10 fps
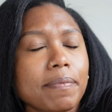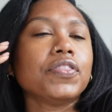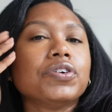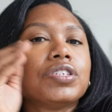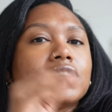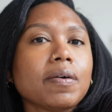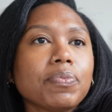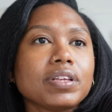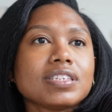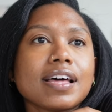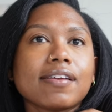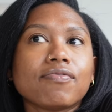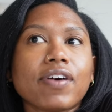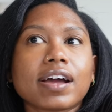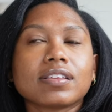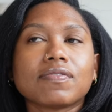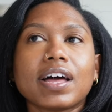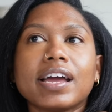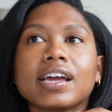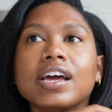There's something to that effect of
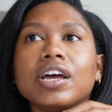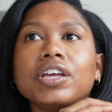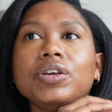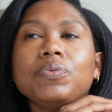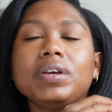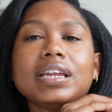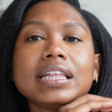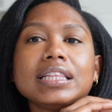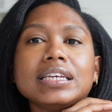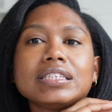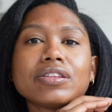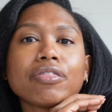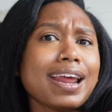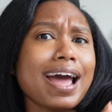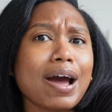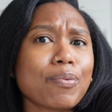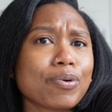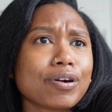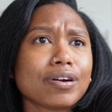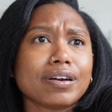like, you need at least an
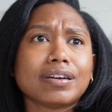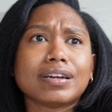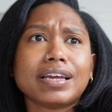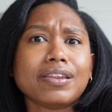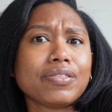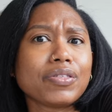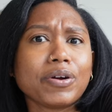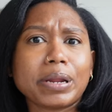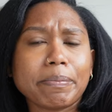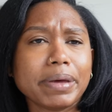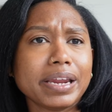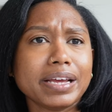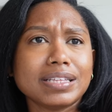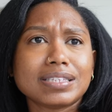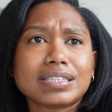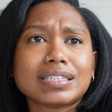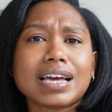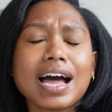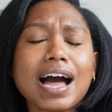hour and 30 minutes.